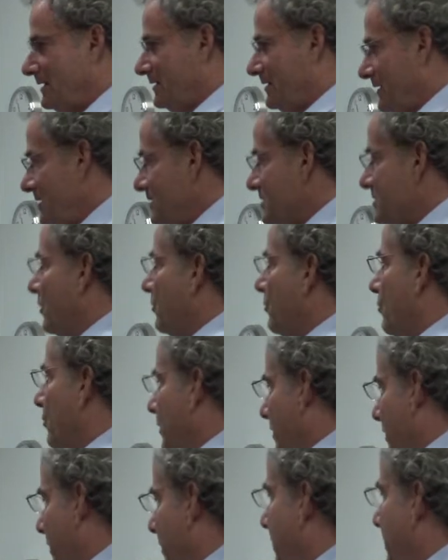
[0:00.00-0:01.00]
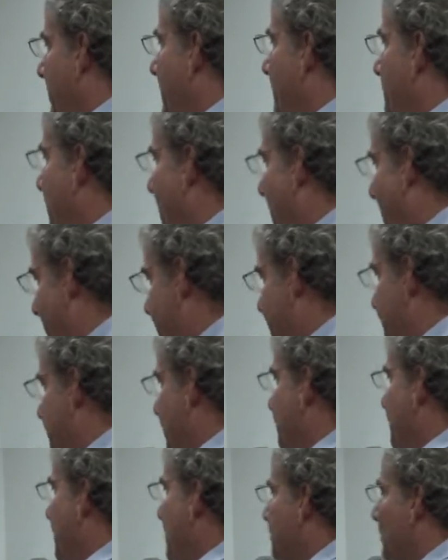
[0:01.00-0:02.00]
These are really
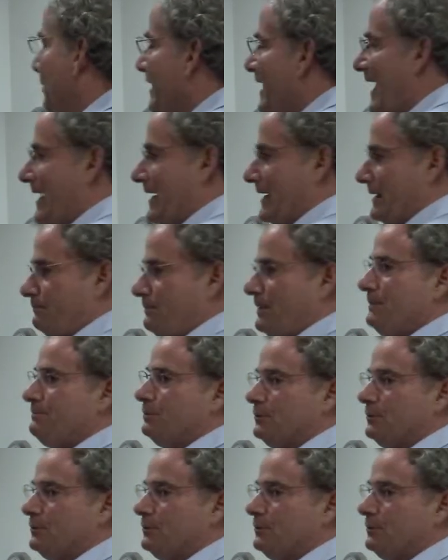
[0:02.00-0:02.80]
popular. People get it.